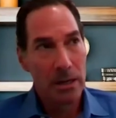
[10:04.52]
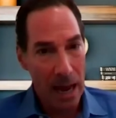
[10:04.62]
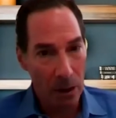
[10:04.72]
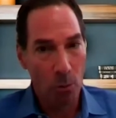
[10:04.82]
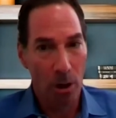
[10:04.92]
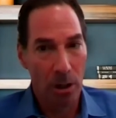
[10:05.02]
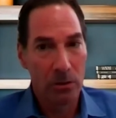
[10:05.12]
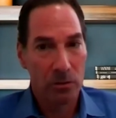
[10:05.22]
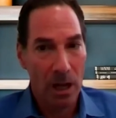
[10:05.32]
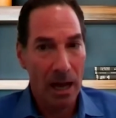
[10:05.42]

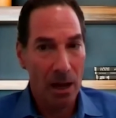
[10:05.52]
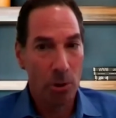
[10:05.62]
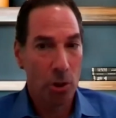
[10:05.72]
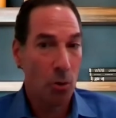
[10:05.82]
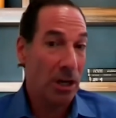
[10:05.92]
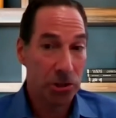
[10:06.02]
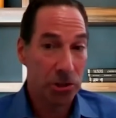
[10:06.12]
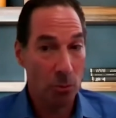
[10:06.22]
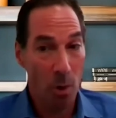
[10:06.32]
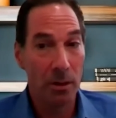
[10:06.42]
networks, I would
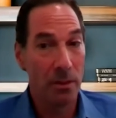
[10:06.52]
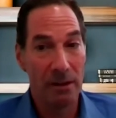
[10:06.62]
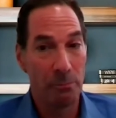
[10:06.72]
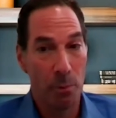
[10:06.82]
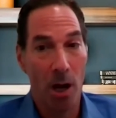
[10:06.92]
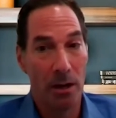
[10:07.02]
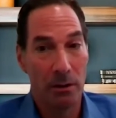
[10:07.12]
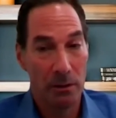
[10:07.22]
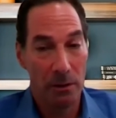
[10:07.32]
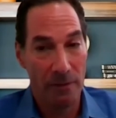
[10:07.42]
question whether they've brought
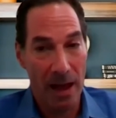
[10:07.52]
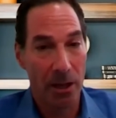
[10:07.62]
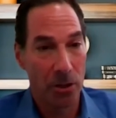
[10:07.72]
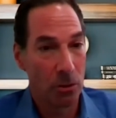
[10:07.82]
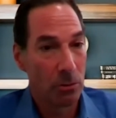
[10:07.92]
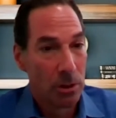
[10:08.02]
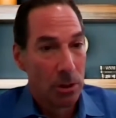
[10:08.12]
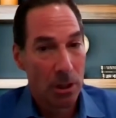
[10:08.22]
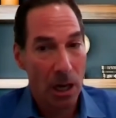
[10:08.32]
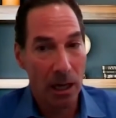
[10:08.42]
the value
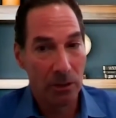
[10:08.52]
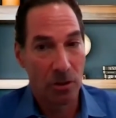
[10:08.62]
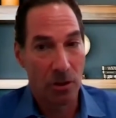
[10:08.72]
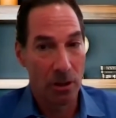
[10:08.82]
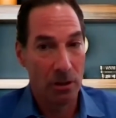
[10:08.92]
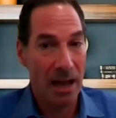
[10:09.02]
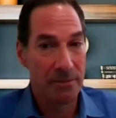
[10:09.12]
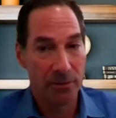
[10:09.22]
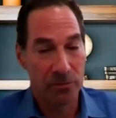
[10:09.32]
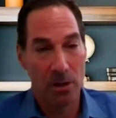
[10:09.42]
uh, to the
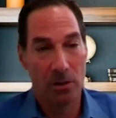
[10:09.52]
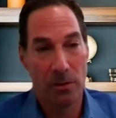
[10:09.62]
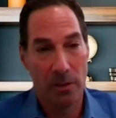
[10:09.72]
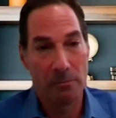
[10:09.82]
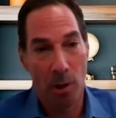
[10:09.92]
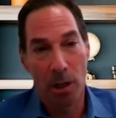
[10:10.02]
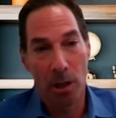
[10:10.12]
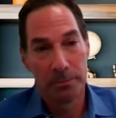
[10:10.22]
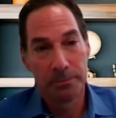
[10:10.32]
IVF centers that they've bought.